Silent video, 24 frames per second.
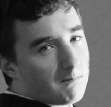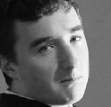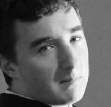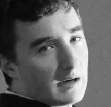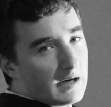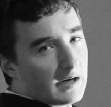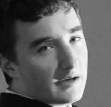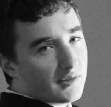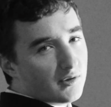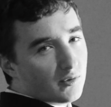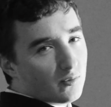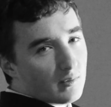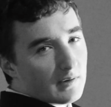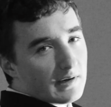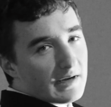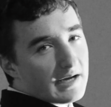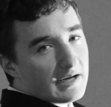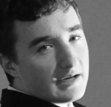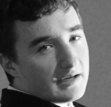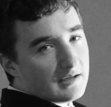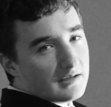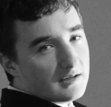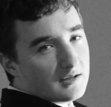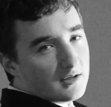By the
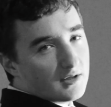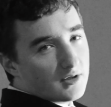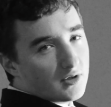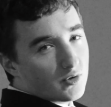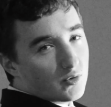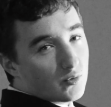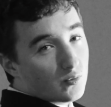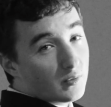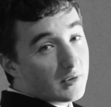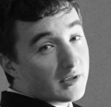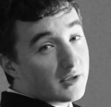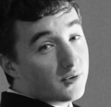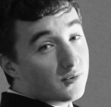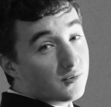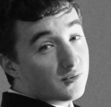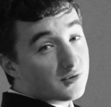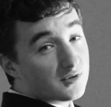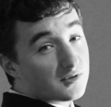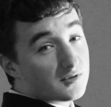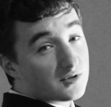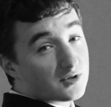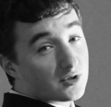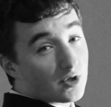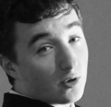way, we
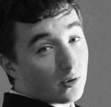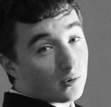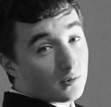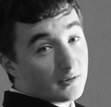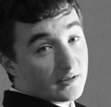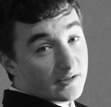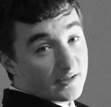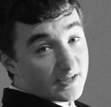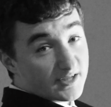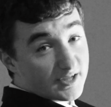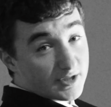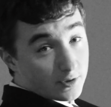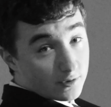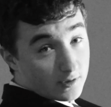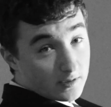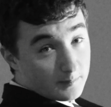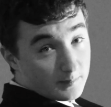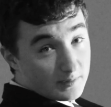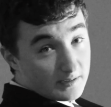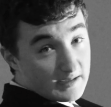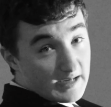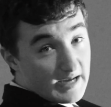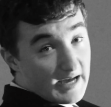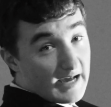used chocolate syrup